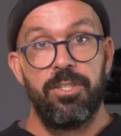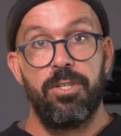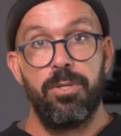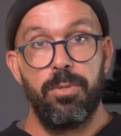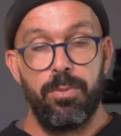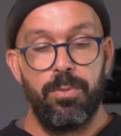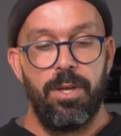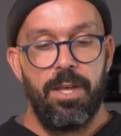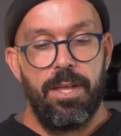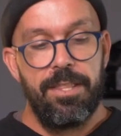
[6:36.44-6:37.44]
to
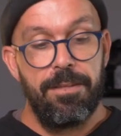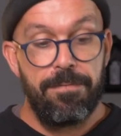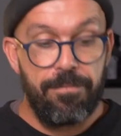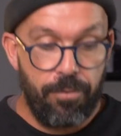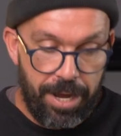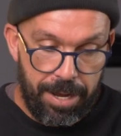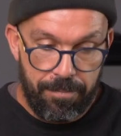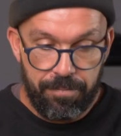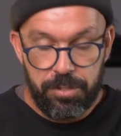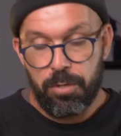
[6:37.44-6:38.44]
the
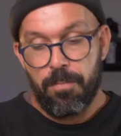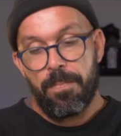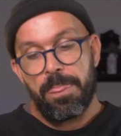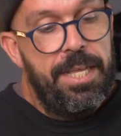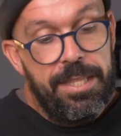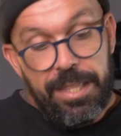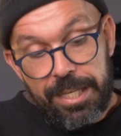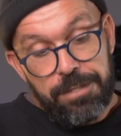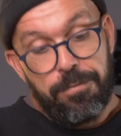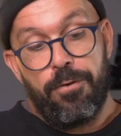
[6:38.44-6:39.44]
frame. So
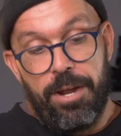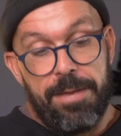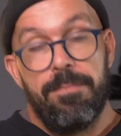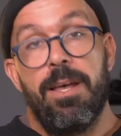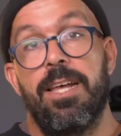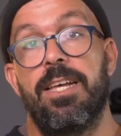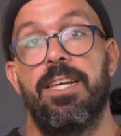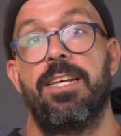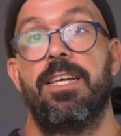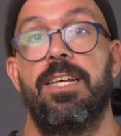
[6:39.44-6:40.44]
this frame,
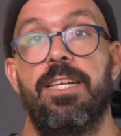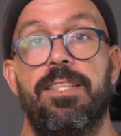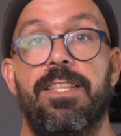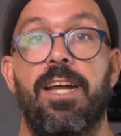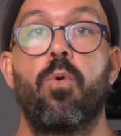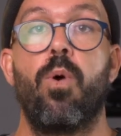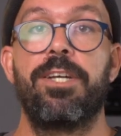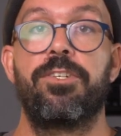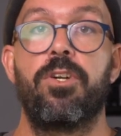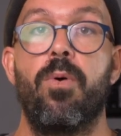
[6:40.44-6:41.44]
the
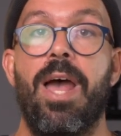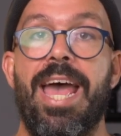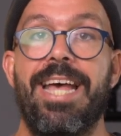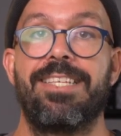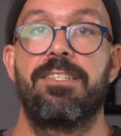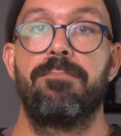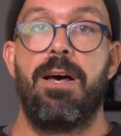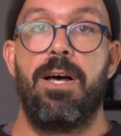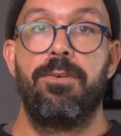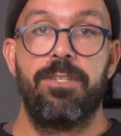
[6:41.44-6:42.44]
Quattro S
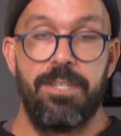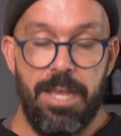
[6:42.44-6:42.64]
mount,